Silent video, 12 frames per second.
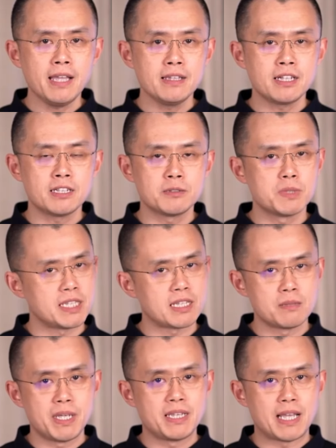and uh, it
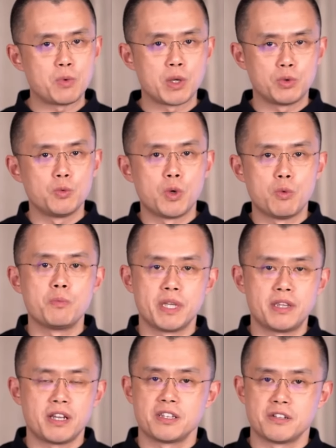doesn't mean that we, we won't
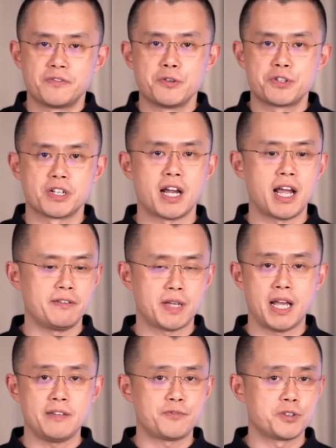be there in the future
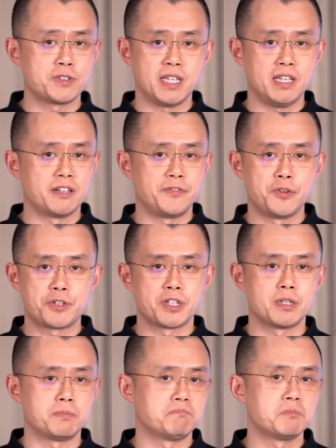I, I foresee a
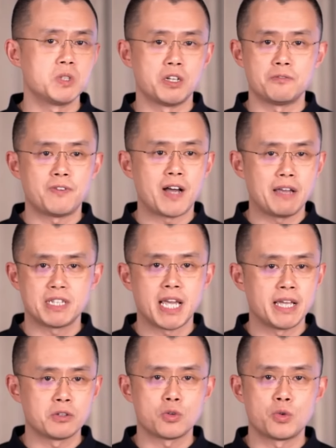future you know 5
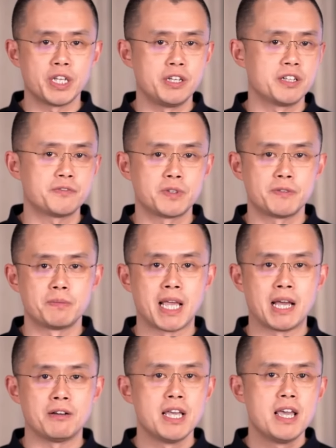10 20 years from
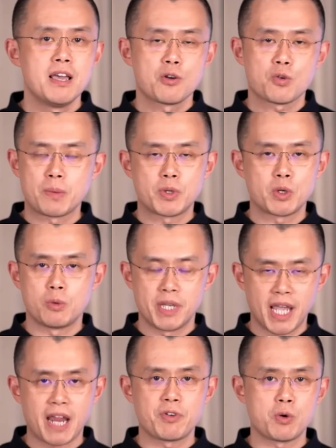now crypto will
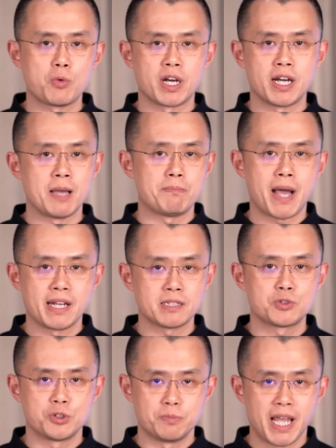be everywhere and
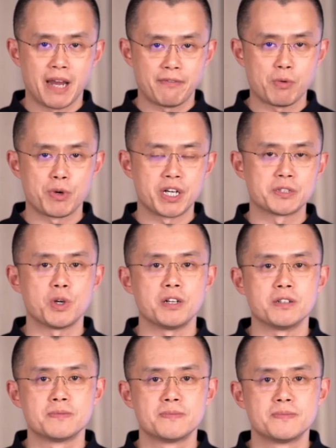binance should be everywhere as
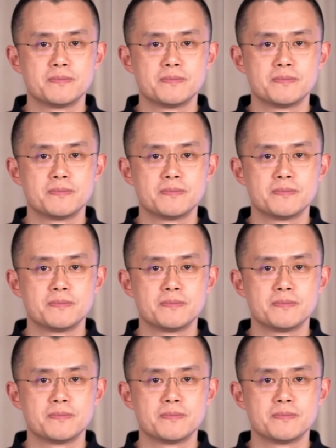well